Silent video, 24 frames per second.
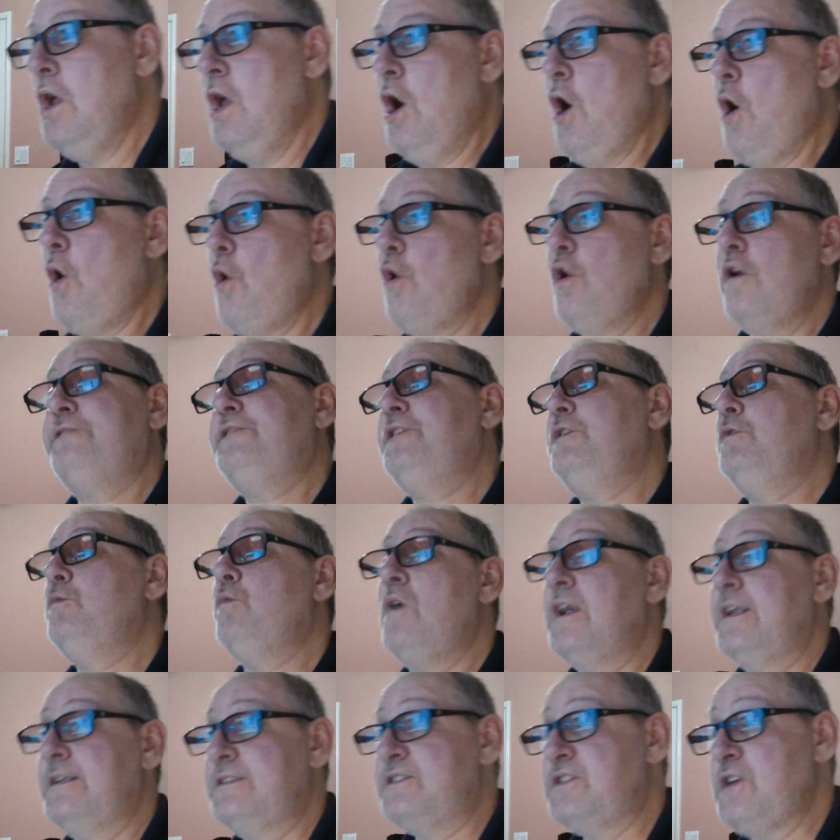Or if you
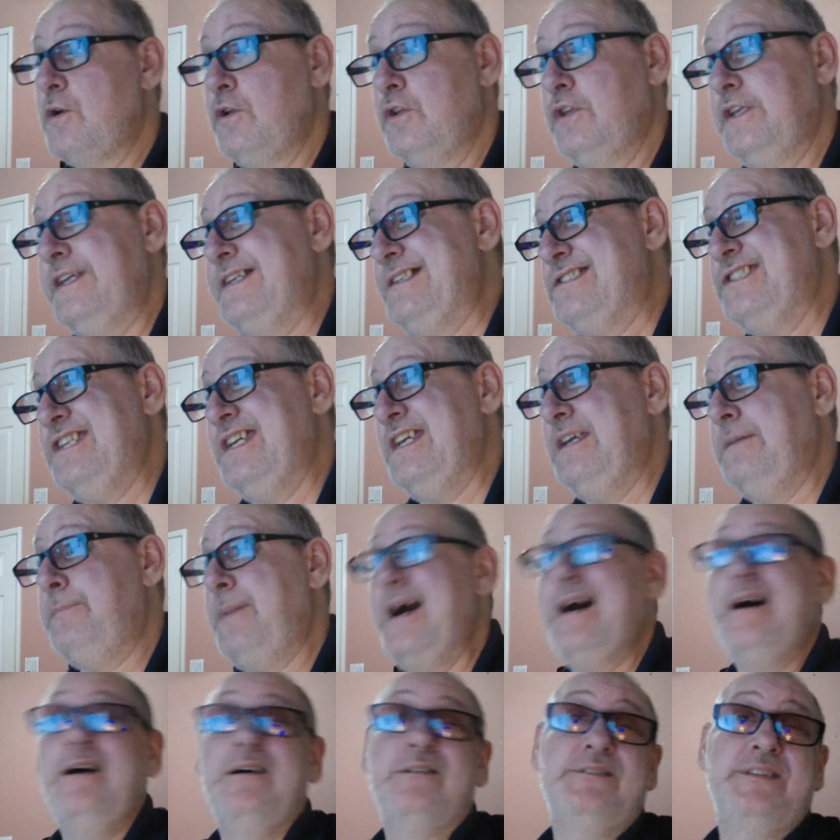want to totally cheap
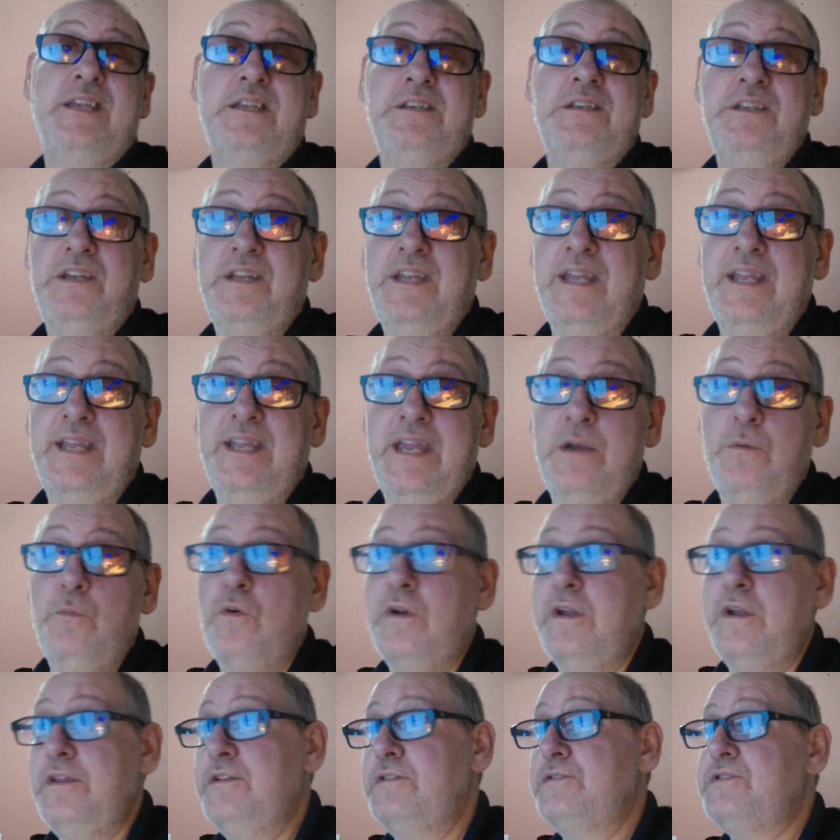out, then you can get
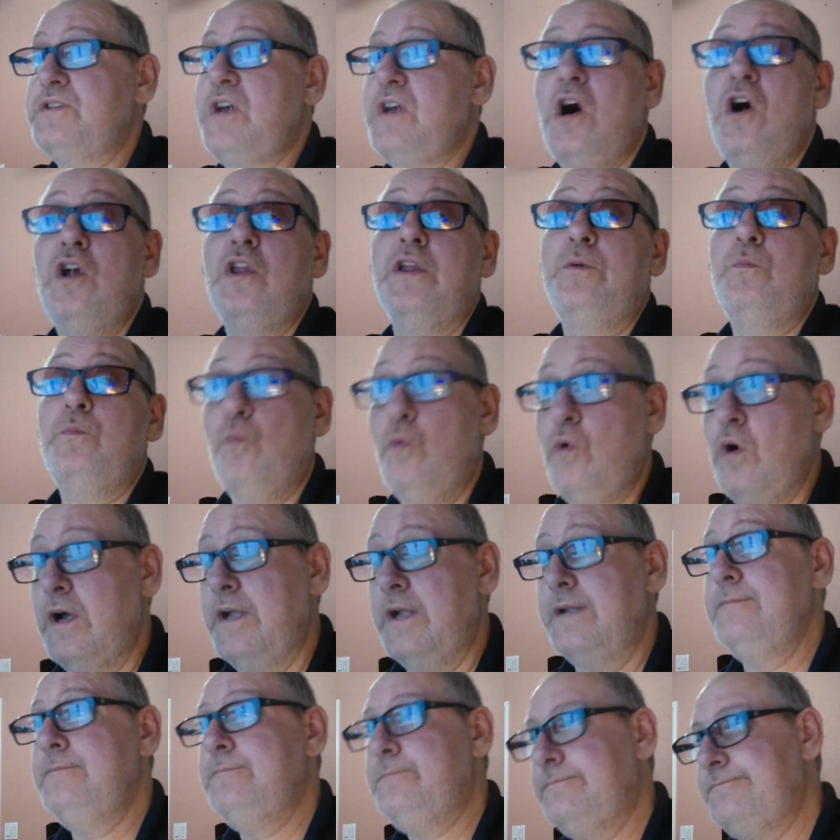one of those
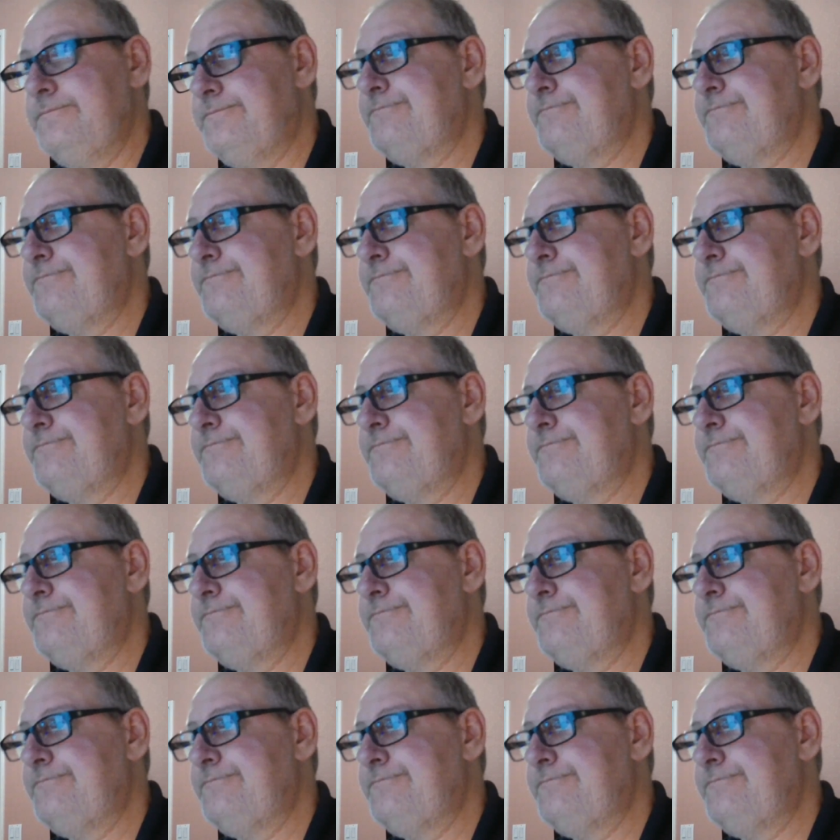all-in-one